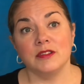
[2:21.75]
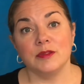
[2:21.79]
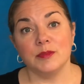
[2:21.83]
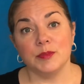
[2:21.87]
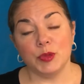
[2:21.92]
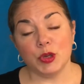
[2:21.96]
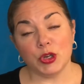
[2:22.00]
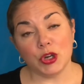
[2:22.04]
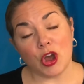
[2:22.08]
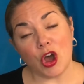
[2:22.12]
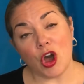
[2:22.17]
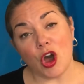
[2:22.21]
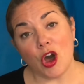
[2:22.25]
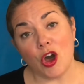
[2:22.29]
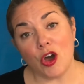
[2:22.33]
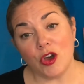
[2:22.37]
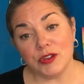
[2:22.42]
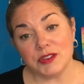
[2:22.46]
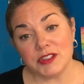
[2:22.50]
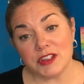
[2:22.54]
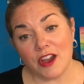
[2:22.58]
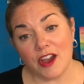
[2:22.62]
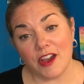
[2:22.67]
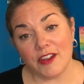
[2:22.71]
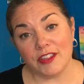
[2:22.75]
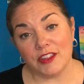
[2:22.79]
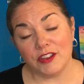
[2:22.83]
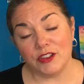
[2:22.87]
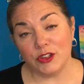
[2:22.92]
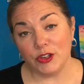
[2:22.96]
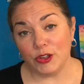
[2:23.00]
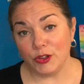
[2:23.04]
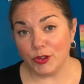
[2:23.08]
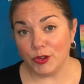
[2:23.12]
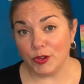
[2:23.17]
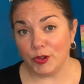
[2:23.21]
put a halt on the
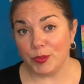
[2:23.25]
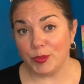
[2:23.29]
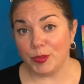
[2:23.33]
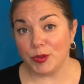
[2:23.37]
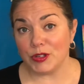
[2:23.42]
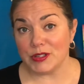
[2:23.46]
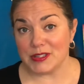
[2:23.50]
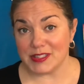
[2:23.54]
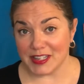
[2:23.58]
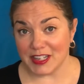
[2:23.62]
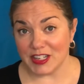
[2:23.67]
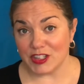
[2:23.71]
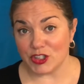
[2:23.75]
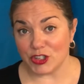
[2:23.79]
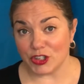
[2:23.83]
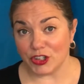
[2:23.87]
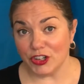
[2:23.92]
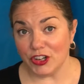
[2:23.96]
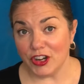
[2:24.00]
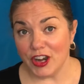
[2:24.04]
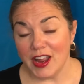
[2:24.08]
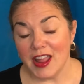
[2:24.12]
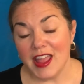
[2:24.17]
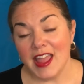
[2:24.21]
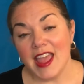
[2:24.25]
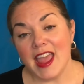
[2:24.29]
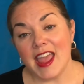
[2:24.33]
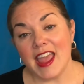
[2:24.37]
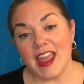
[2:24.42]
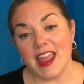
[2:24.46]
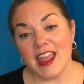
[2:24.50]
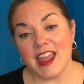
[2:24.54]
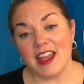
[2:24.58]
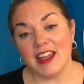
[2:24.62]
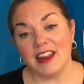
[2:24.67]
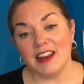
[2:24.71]
new procedure,
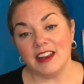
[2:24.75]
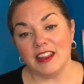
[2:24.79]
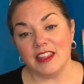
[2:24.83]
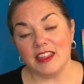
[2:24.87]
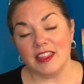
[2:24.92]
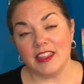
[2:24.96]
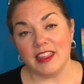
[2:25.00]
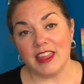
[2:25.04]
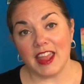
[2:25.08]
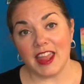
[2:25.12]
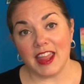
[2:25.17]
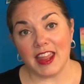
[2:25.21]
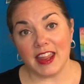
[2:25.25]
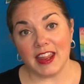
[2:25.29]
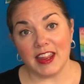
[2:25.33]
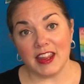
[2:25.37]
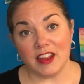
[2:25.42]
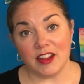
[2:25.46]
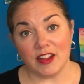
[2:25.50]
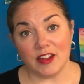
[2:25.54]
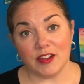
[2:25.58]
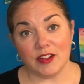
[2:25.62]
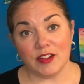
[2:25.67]
and they